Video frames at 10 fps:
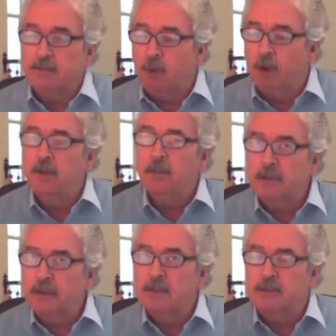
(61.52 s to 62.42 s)
one of the
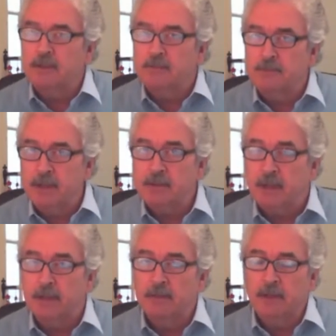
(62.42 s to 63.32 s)
links is
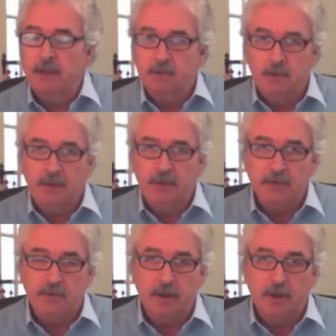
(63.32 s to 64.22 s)
missing, then you've got
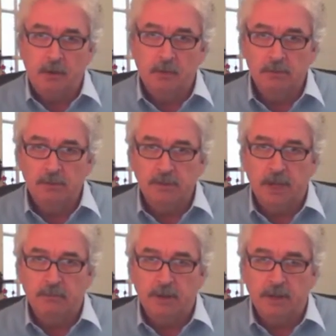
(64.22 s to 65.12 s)
danger of the whole
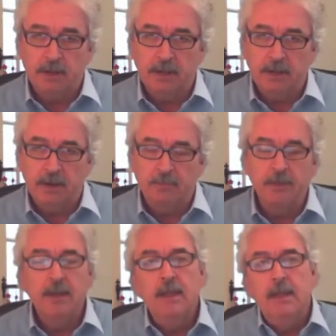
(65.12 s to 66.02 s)
chain breaking down.
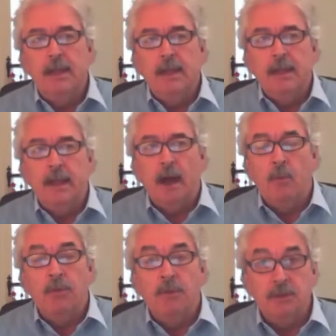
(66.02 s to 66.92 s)
Now,
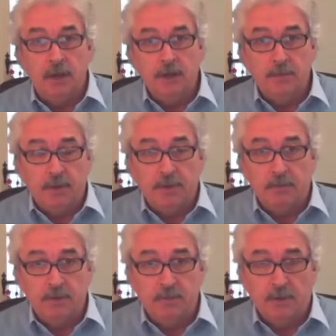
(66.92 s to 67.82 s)
with the journey
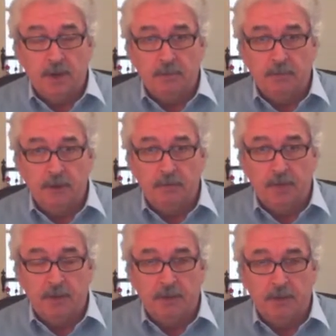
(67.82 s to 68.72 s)
method, which is my preferred
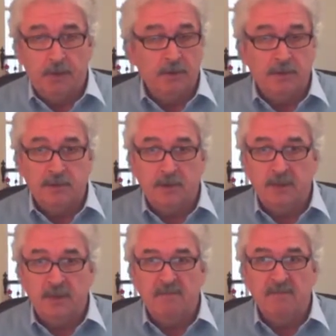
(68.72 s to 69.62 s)
method, and I would say
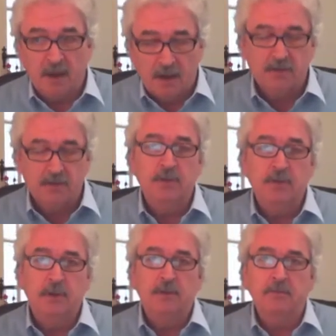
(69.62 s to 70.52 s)
the vast
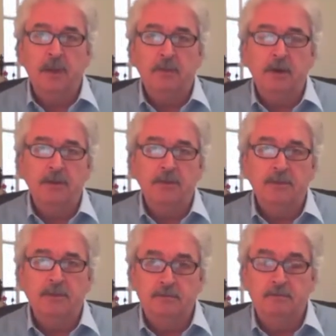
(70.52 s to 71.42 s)
majority of
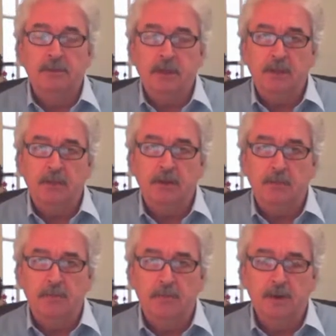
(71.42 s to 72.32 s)
memorizers, particularly the
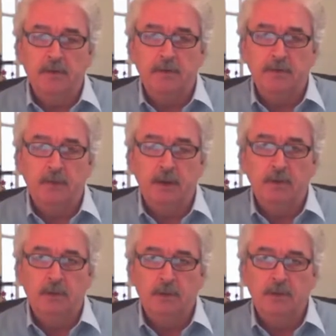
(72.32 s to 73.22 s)
top memorizers in the
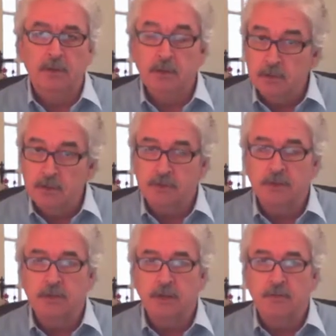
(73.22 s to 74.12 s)
world, use
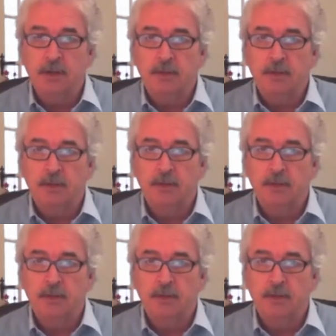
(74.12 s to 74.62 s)
the journey method.